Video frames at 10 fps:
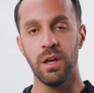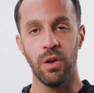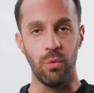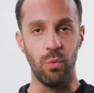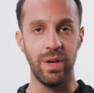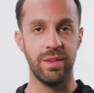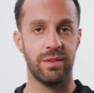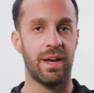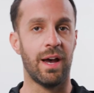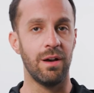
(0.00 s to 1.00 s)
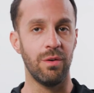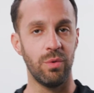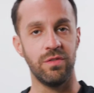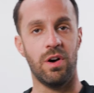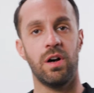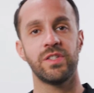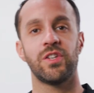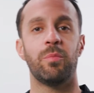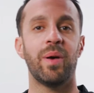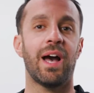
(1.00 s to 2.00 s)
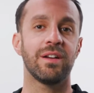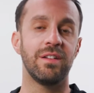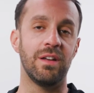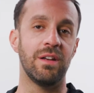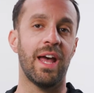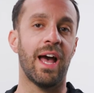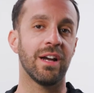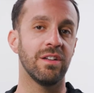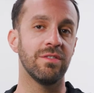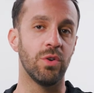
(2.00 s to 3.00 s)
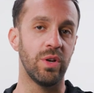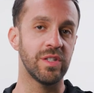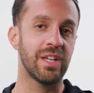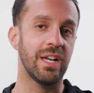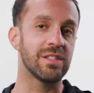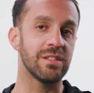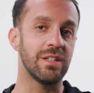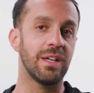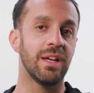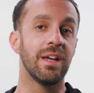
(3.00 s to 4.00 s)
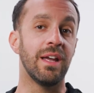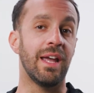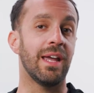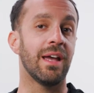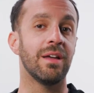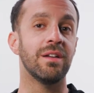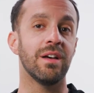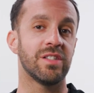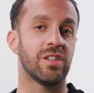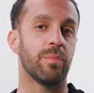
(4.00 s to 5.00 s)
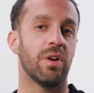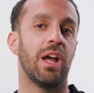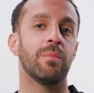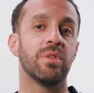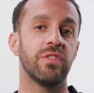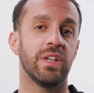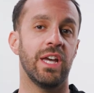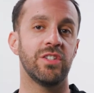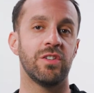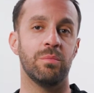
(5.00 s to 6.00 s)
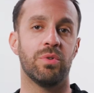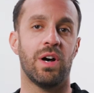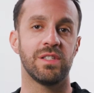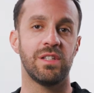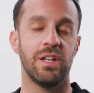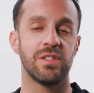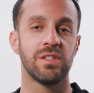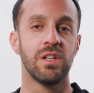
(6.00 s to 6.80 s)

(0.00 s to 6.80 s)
With that, we've also packed in active noise canceling and a separate amplification process.